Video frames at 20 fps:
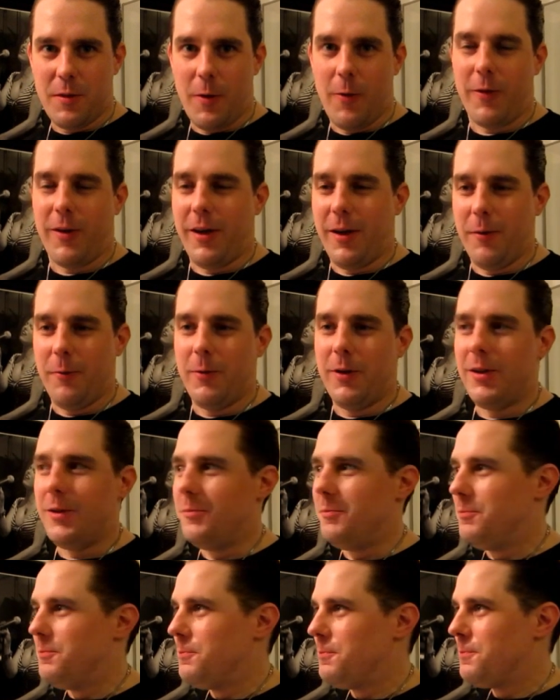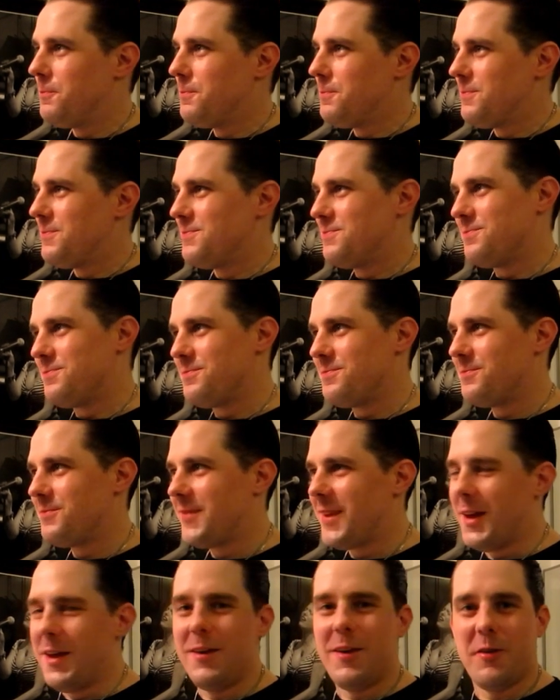Okay, well,
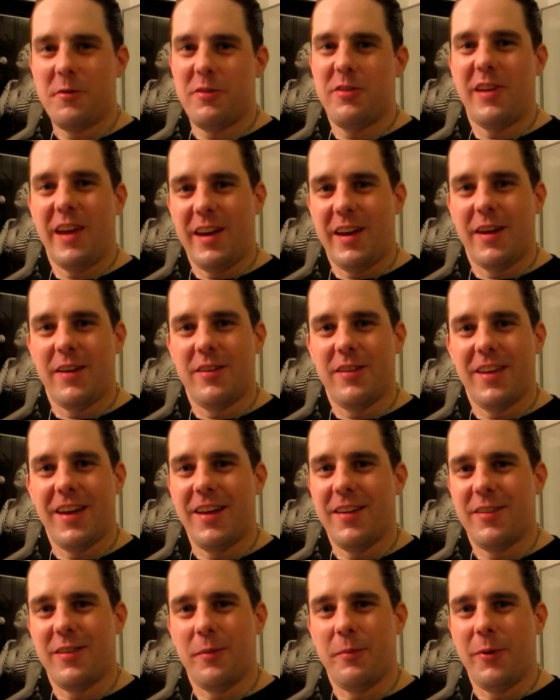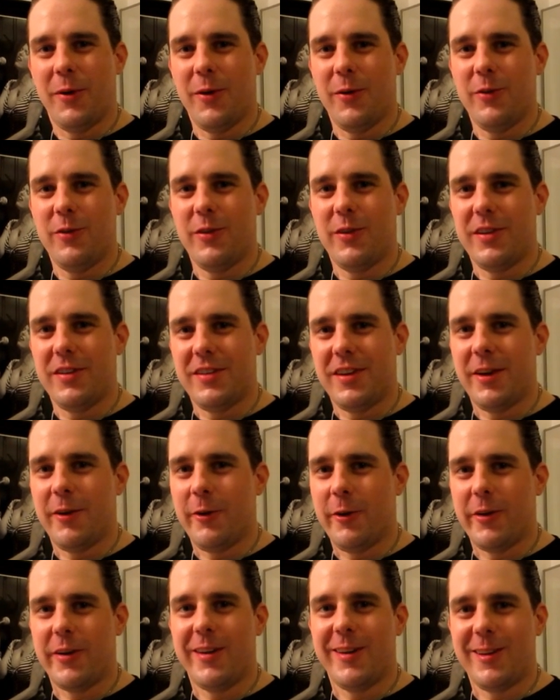enough said. I suppose you can hear
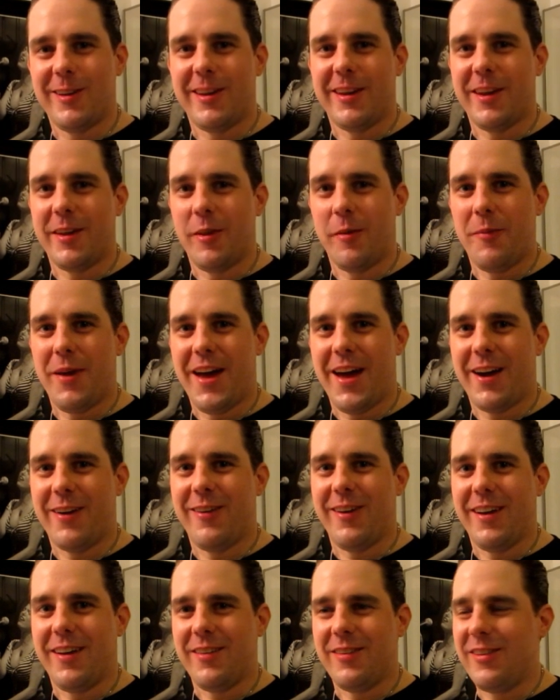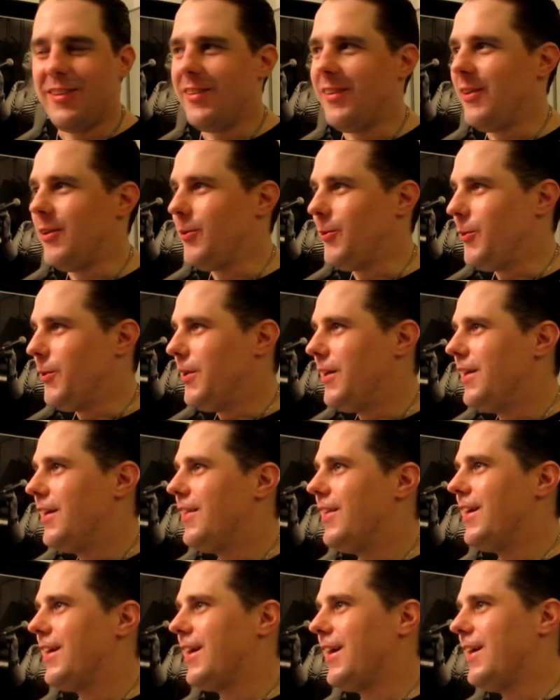her giggling in the background, so
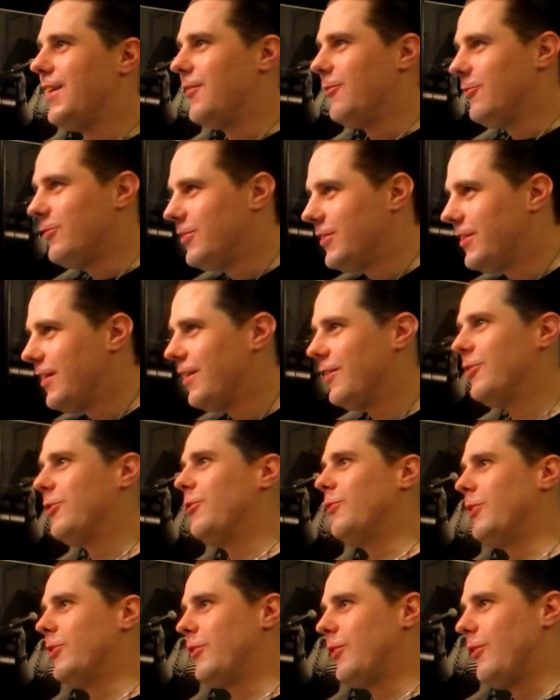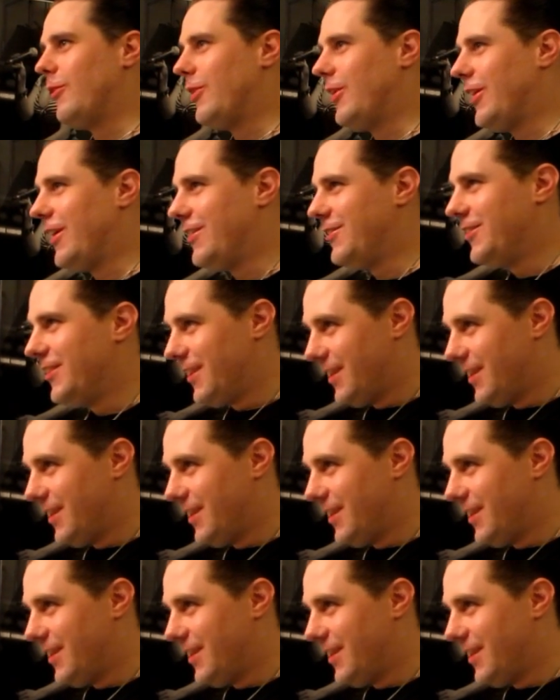that kind of tells you what's going on.